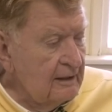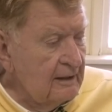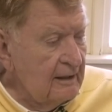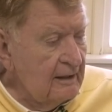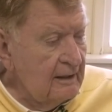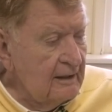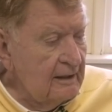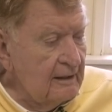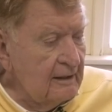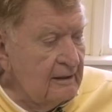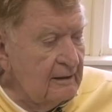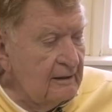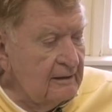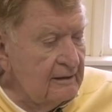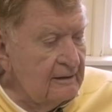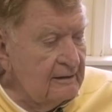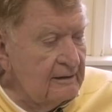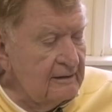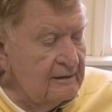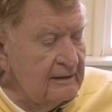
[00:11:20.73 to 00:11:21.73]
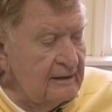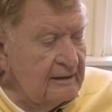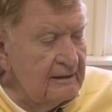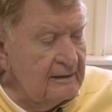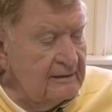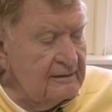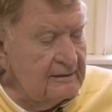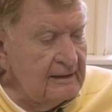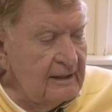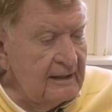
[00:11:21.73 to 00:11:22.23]
uh, they
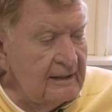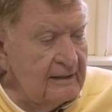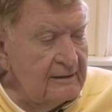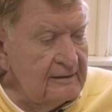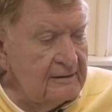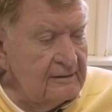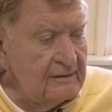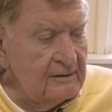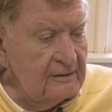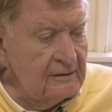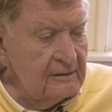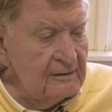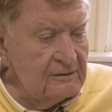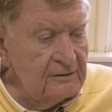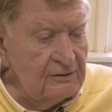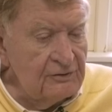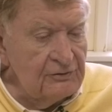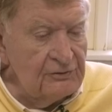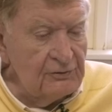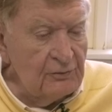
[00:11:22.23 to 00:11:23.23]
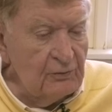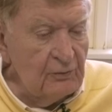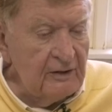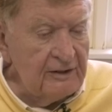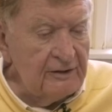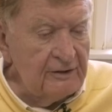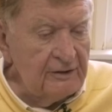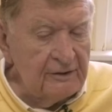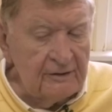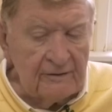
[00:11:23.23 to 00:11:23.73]
decided to, to
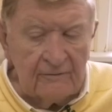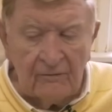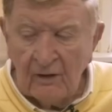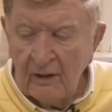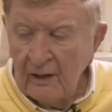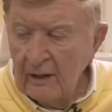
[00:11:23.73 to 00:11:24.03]
surrender.